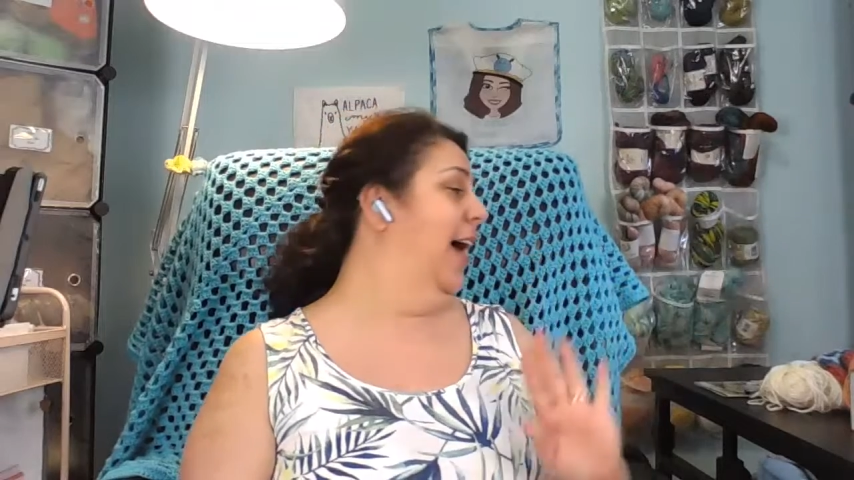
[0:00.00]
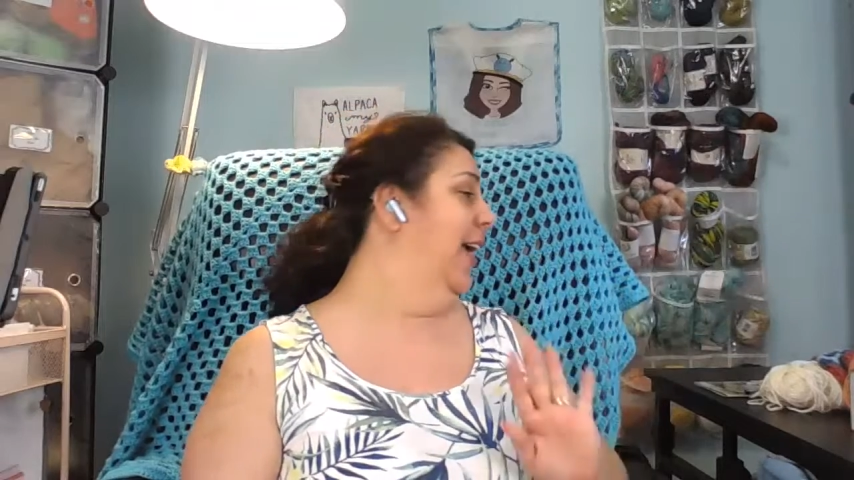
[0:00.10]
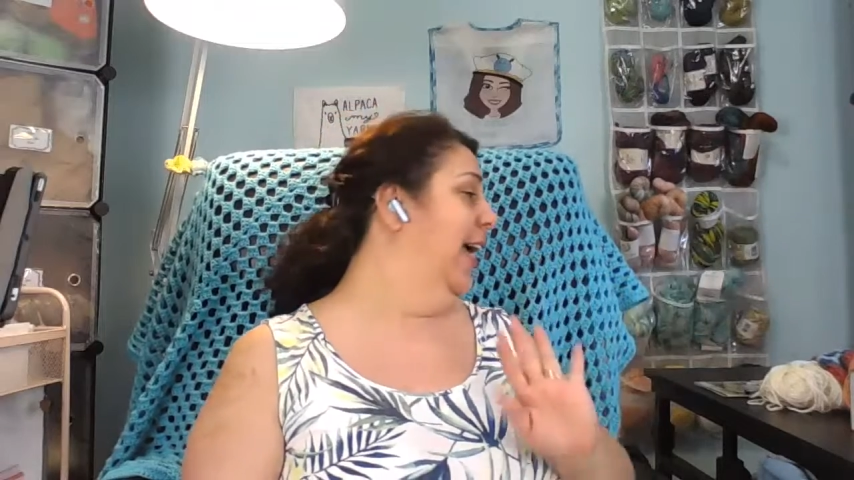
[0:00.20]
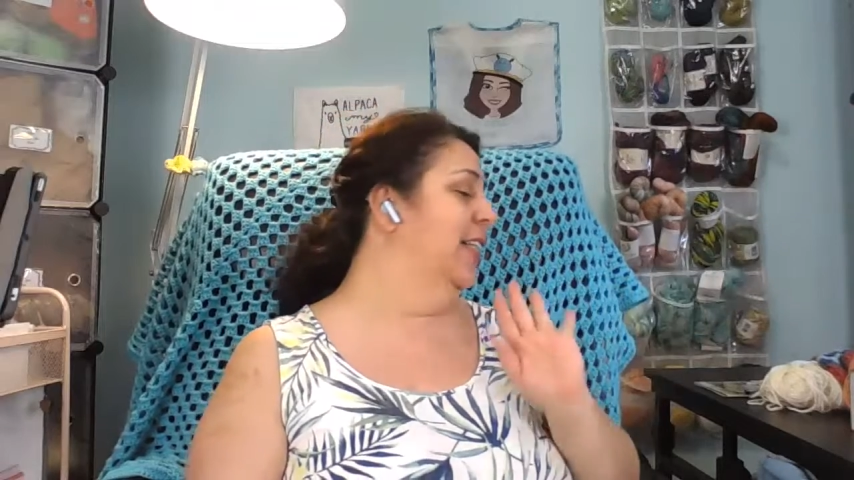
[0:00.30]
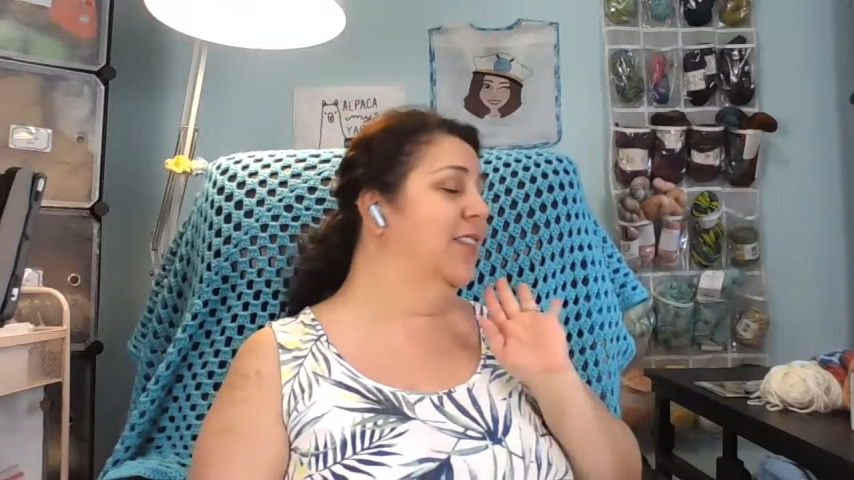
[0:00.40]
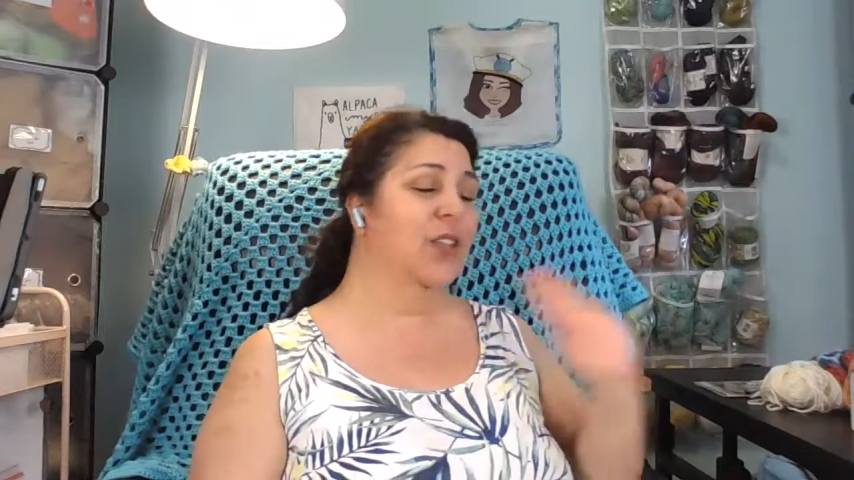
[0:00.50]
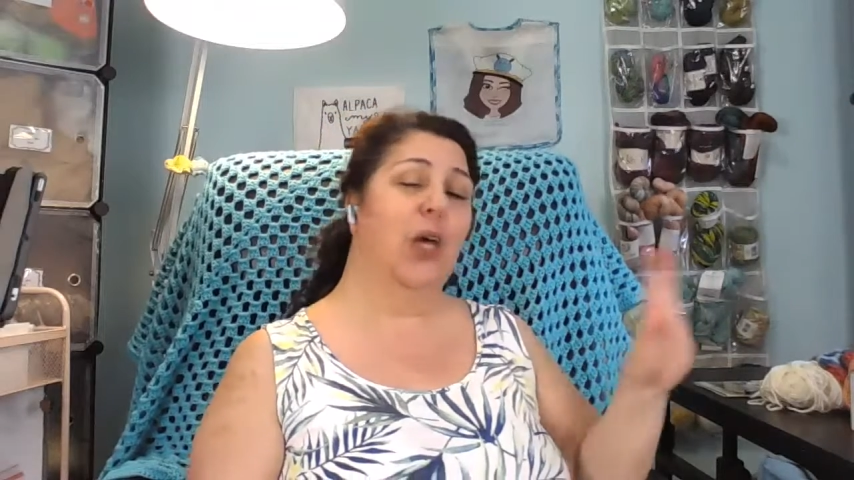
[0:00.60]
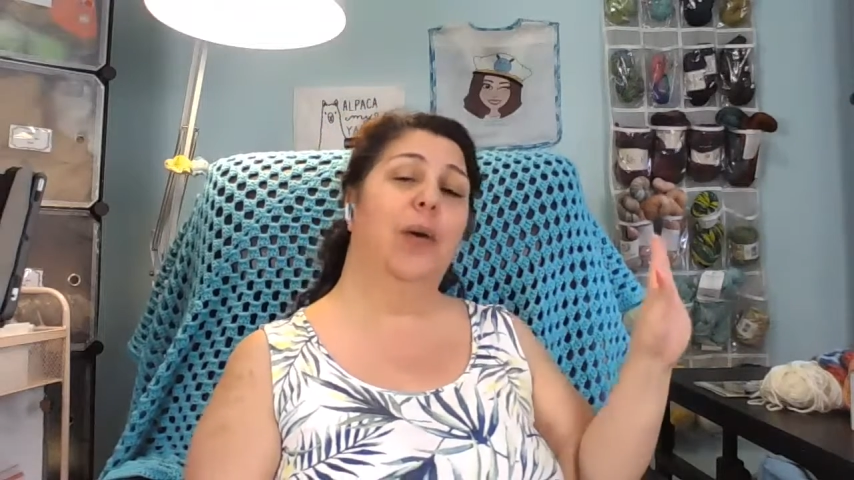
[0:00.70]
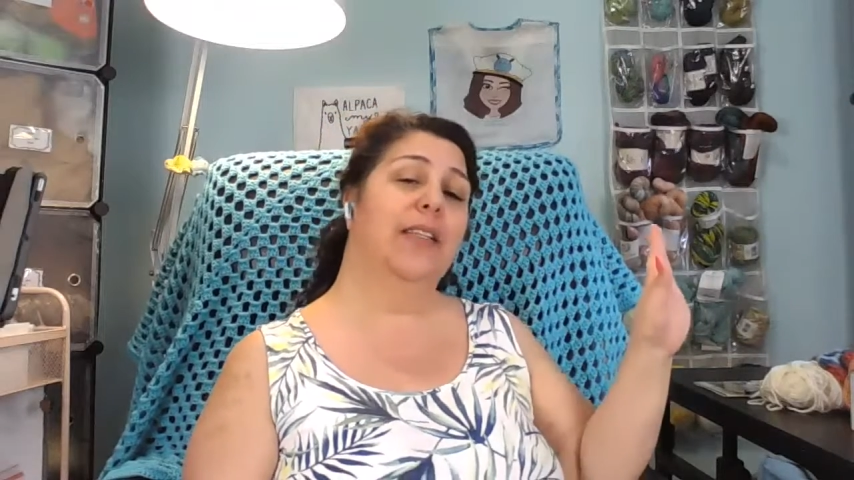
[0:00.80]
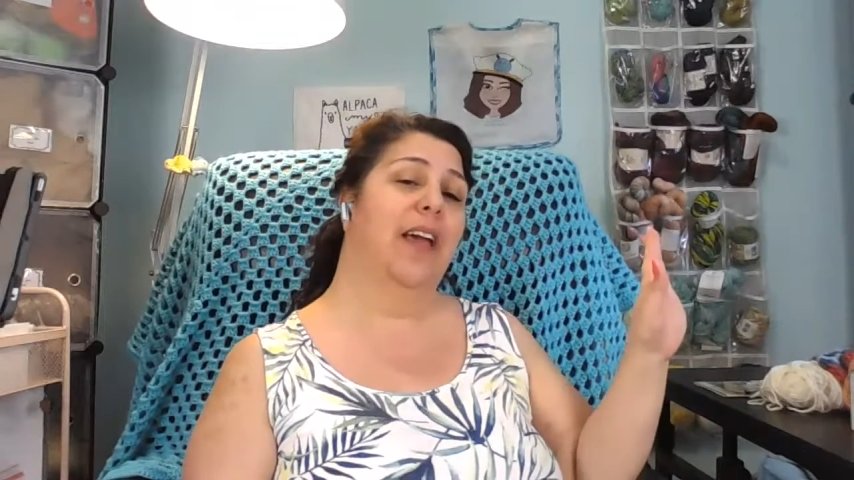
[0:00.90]
I get
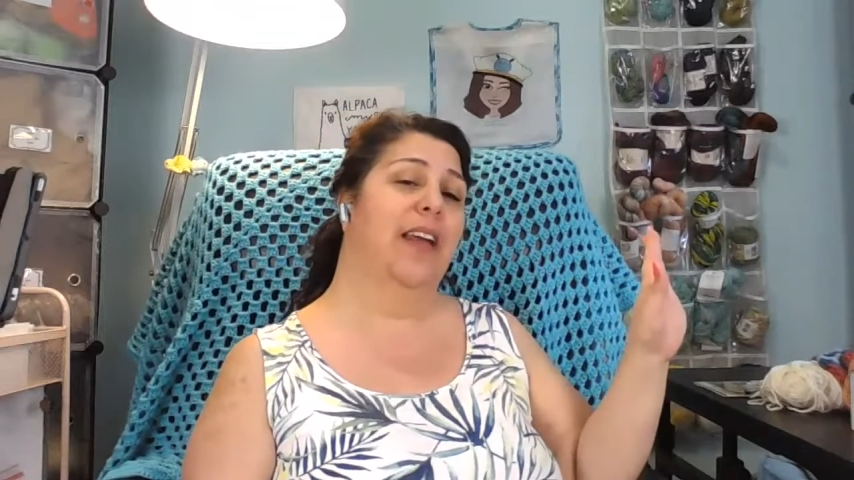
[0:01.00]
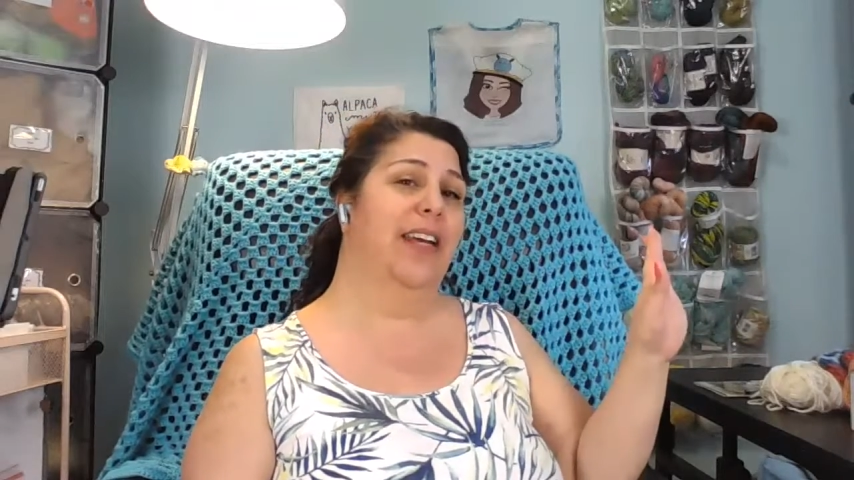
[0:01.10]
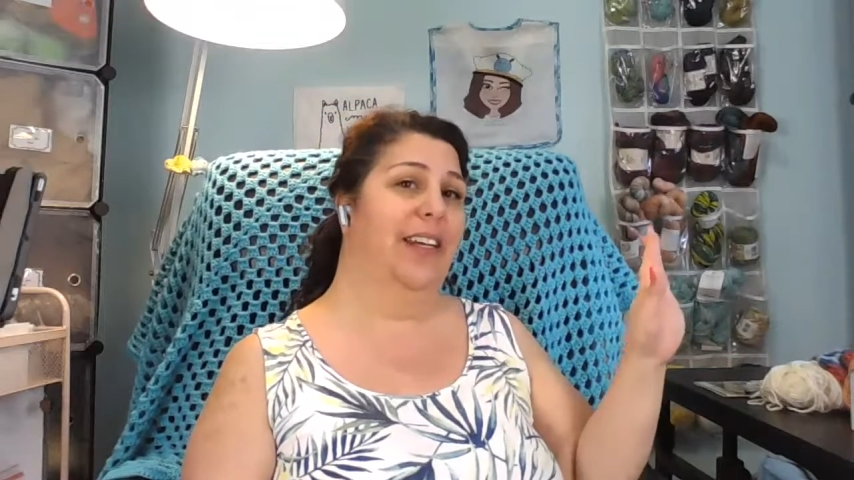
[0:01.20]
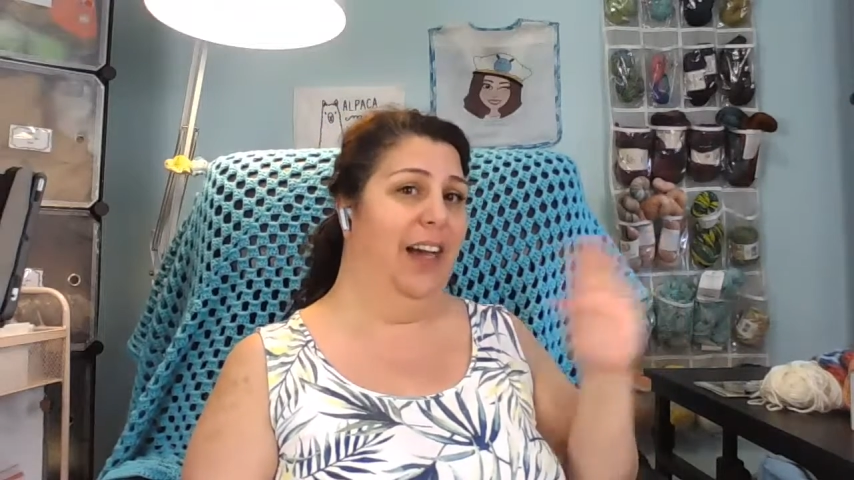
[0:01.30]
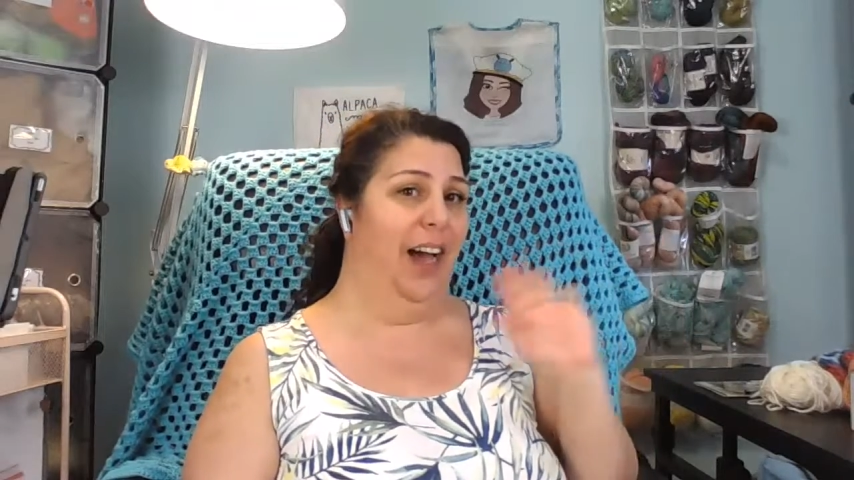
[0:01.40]
so excited.